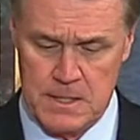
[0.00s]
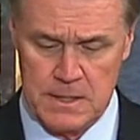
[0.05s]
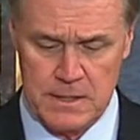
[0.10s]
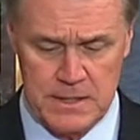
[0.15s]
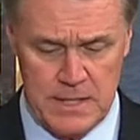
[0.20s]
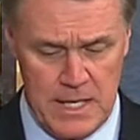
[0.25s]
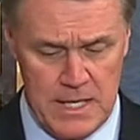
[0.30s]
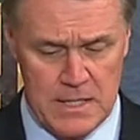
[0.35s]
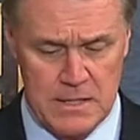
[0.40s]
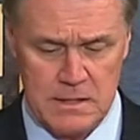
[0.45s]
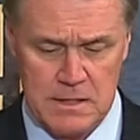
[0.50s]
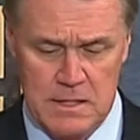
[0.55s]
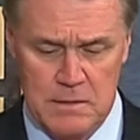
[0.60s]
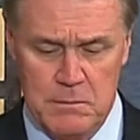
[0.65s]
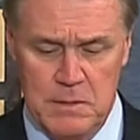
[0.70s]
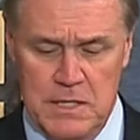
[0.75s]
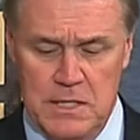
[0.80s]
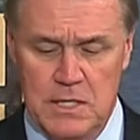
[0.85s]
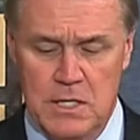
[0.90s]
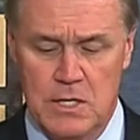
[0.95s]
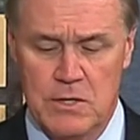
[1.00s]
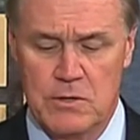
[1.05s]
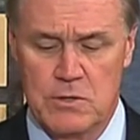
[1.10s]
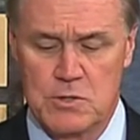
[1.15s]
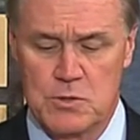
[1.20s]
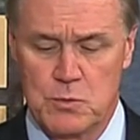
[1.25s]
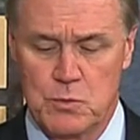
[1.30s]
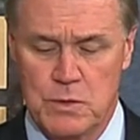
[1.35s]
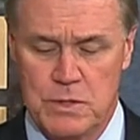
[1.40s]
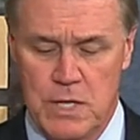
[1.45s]
Kate and many
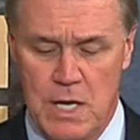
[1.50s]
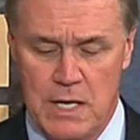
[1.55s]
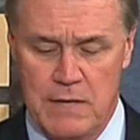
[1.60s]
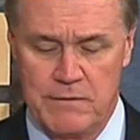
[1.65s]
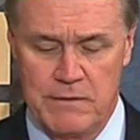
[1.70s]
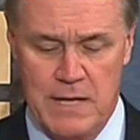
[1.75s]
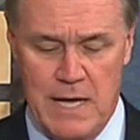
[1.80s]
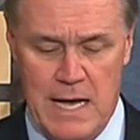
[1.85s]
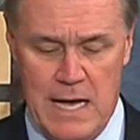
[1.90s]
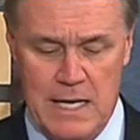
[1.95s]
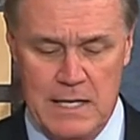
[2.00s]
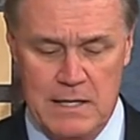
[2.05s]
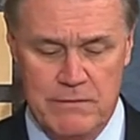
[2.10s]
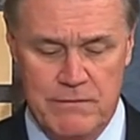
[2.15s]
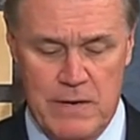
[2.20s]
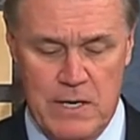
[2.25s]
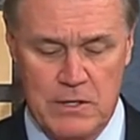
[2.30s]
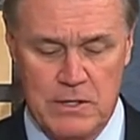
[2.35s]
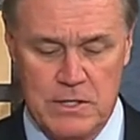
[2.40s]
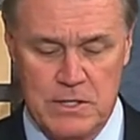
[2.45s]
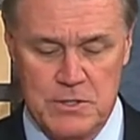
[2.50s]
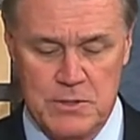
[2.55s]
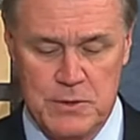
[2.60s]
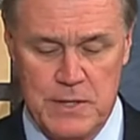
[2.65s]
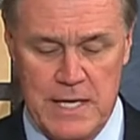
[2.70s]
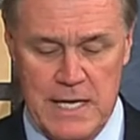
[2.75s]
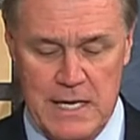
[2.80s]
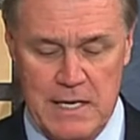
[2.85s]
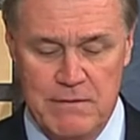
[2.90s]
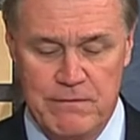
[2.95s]
others would not have died if our
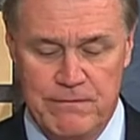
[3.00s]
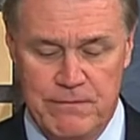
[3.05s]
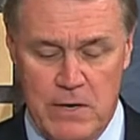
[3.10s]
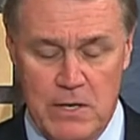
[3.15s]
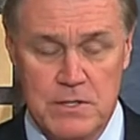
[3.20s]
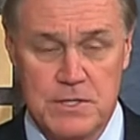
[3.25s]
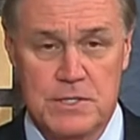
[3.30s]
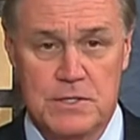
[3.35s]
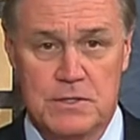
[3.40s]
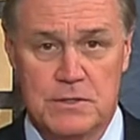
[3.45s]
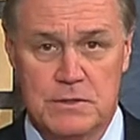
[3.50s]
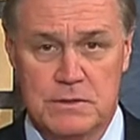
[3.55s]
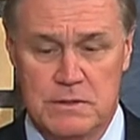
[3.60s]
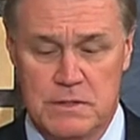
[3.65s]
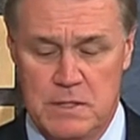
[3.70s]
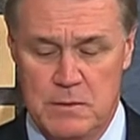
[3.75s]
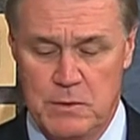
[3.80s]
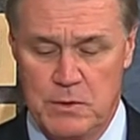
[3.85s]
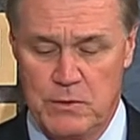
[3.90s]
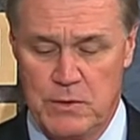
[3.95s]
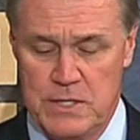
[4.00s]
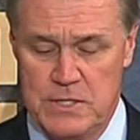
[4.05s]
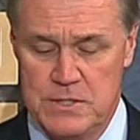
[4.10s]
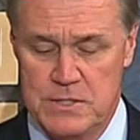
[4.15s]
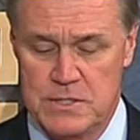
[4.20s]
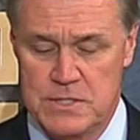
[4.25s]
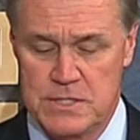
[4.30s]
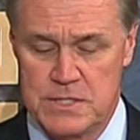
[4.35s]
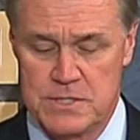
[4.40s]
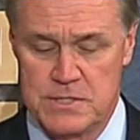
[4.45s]
country had a functional
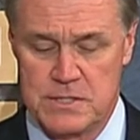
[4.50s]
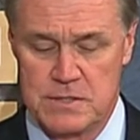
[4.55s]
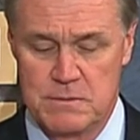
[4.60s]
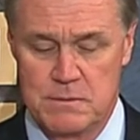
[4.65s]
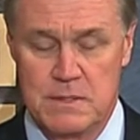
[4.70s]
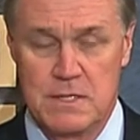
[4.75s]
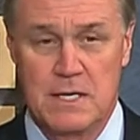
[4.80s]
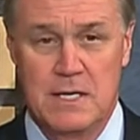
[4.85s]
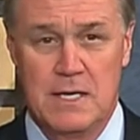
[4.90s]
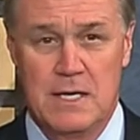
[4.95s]
immigration system